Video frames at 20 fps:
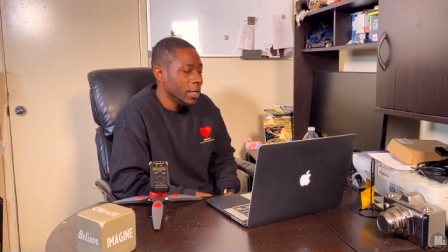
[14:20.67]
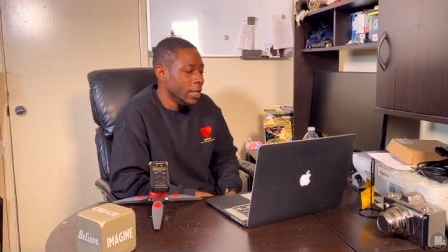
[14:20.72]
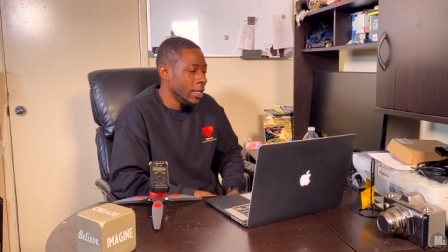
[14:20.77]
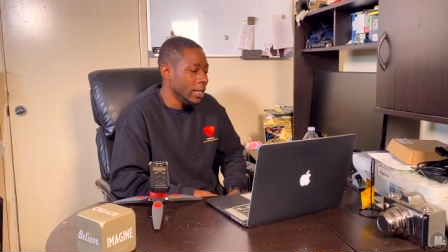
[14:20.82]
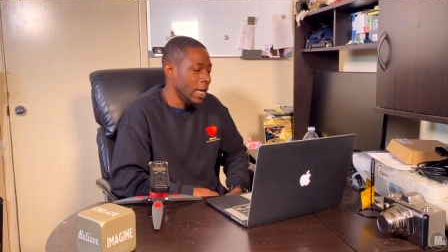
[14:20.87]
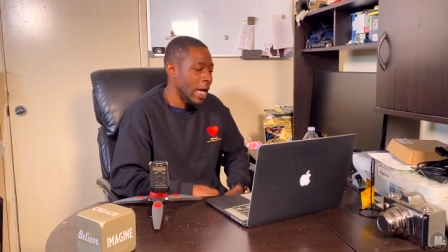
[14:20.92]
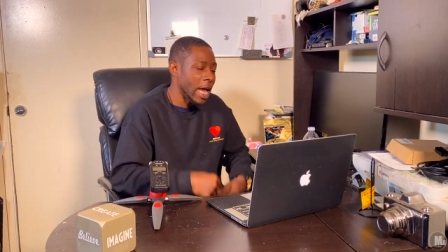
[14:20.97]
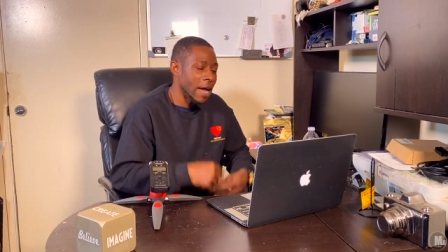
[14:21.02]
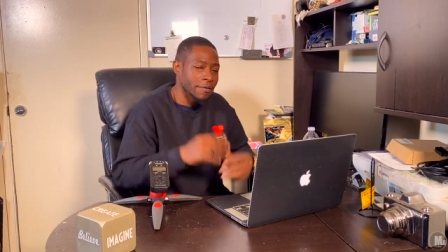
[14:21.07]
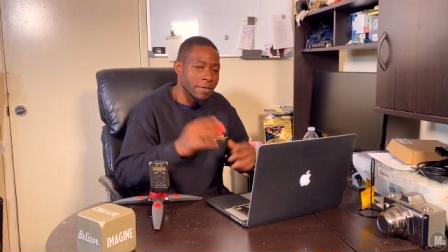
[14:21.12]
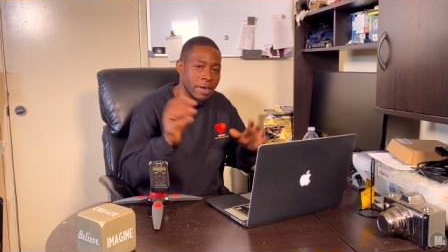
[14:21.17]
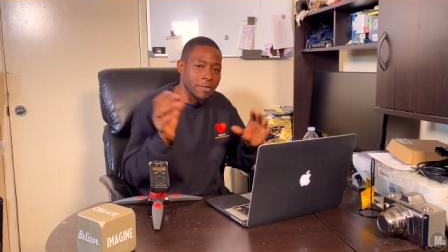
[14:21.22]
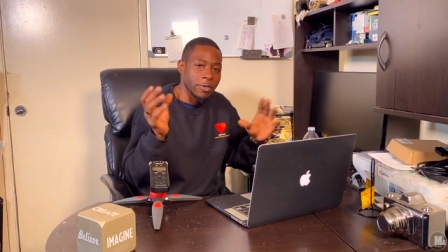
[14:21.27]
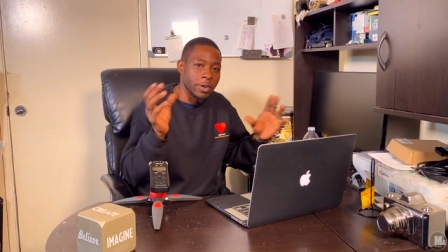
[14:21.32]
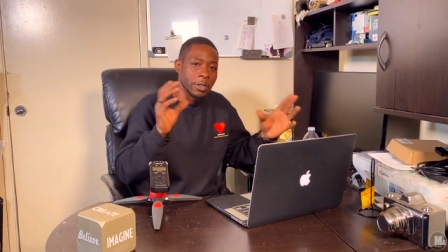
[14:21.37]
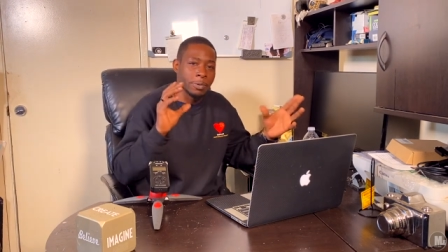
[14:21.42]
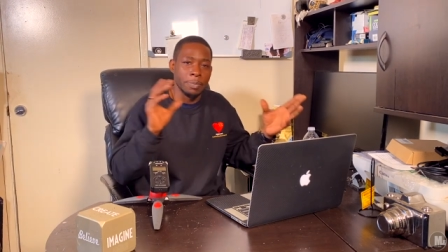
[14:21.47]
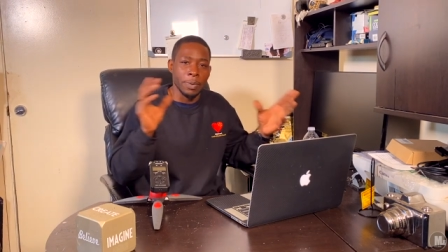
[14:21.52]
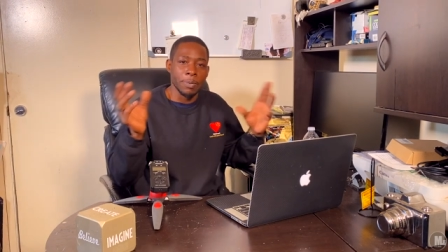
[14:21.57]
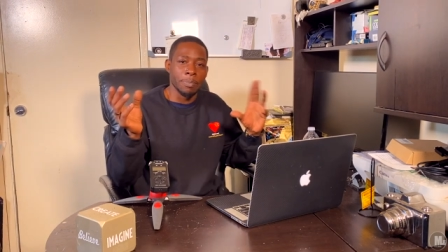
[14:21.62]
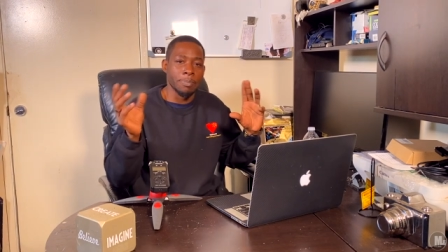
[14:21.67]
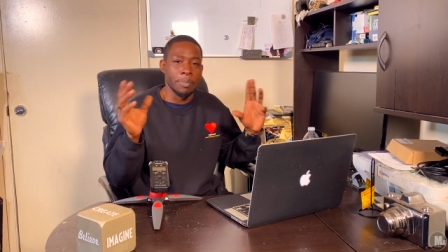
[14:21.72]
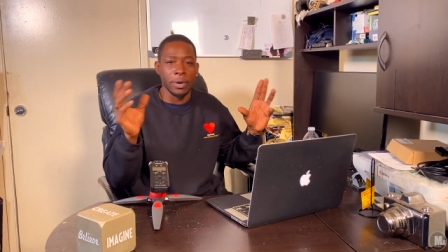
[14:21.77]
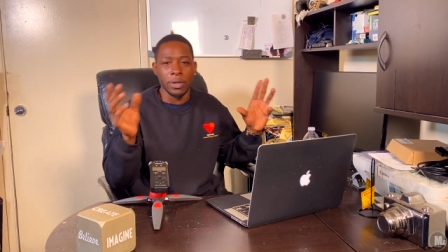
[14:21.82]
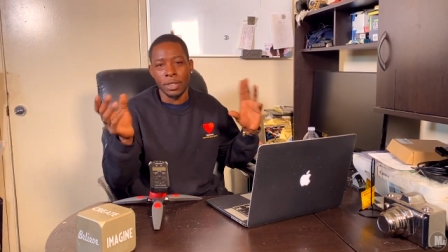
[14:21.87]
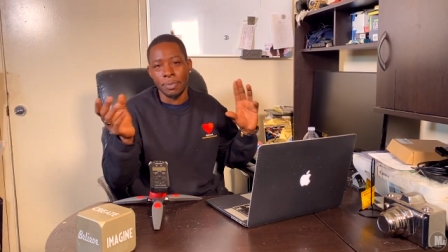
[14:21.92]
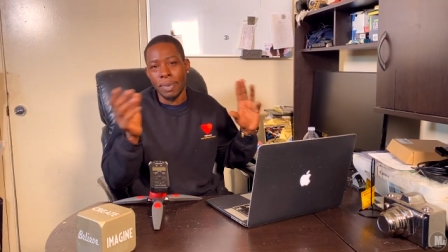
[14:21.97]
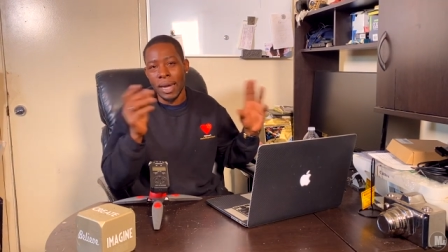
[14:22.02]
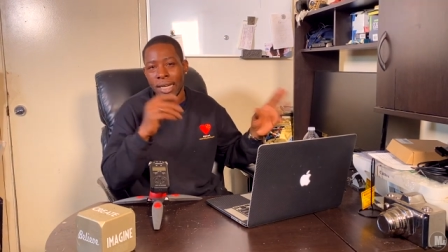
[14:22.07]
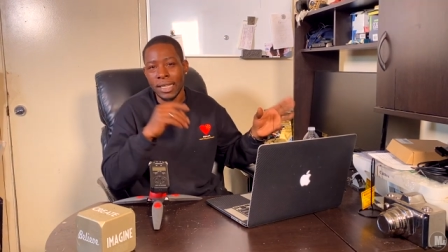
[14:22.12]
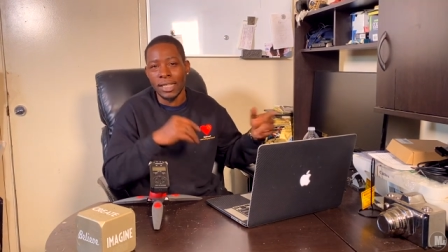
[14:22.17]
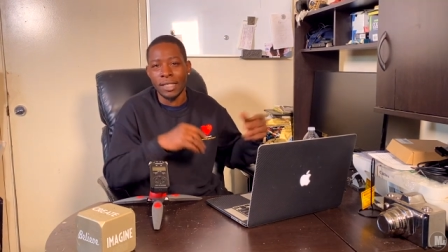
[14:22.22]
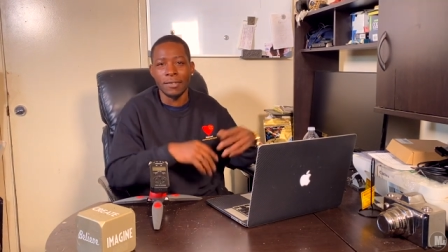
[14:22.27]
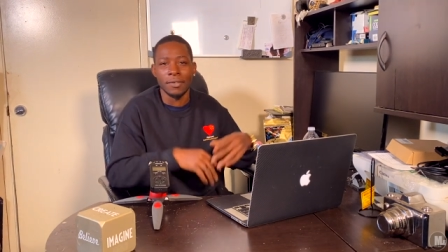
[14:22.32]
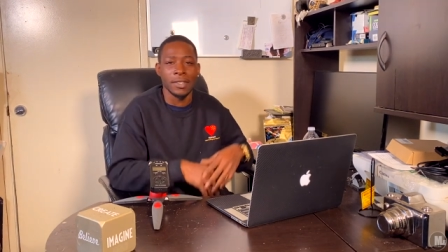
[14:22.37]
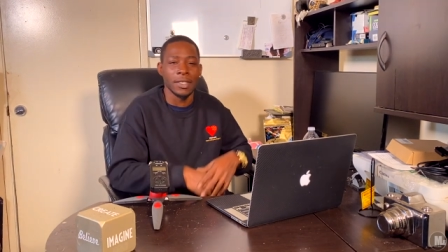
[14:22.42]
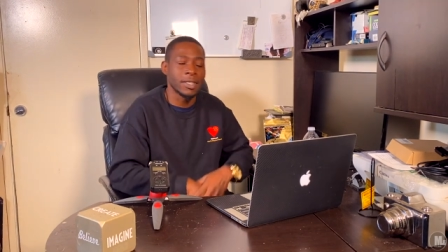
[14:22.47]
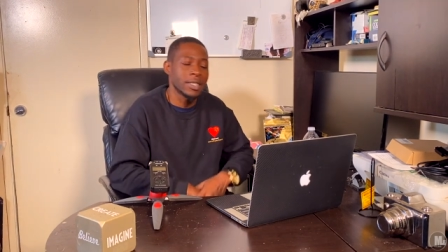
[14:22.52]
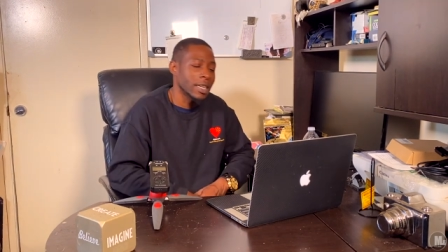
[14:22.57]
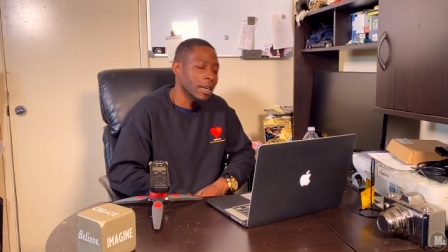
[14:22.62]
to have different perspectives
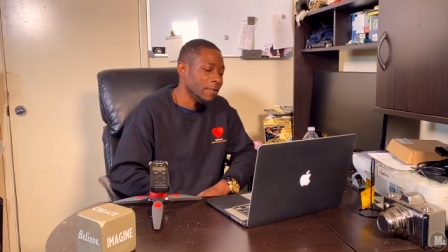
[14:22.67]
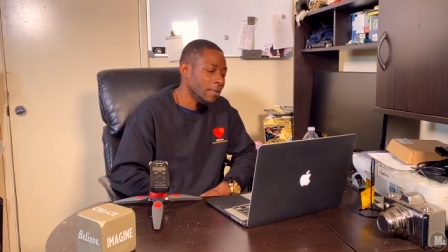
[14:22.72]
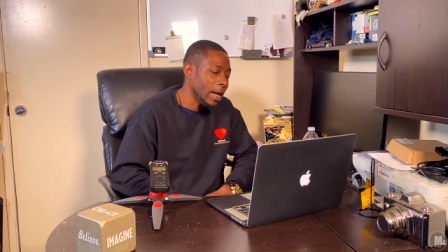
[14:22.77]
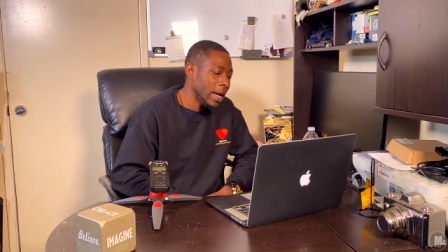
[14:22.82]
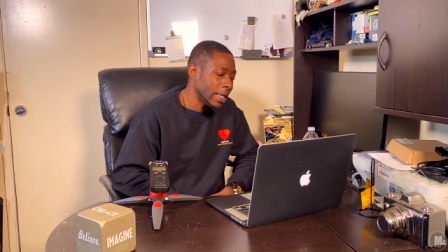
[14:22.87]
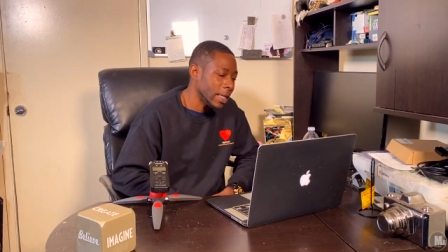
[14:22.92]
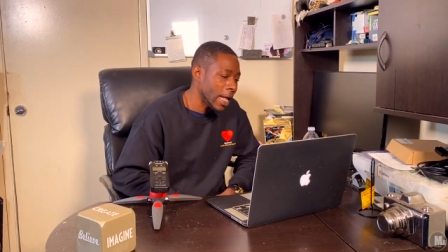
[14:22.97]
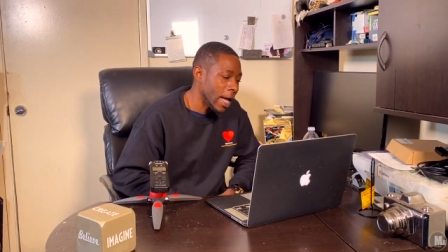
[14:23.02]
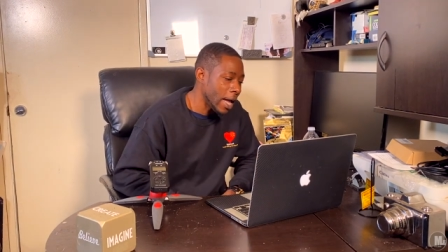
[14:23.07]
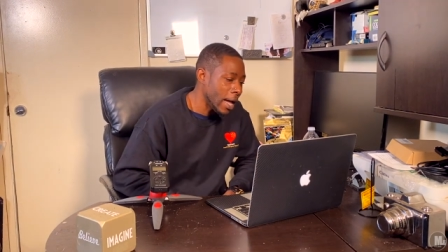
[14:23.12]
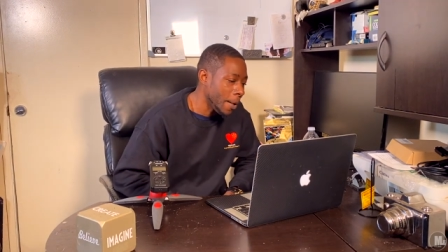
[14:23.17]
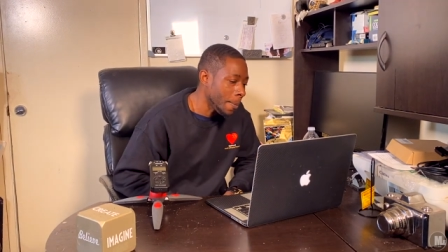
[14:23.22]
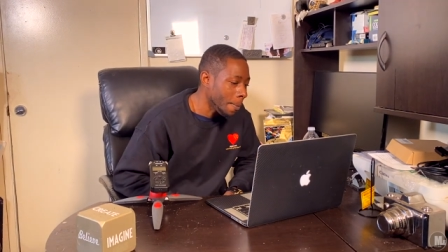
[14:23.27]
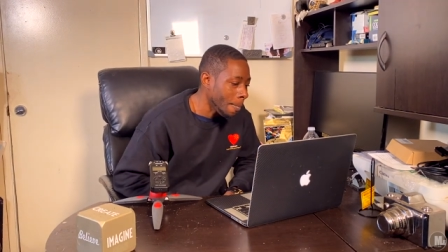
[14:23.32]
and stuff like that.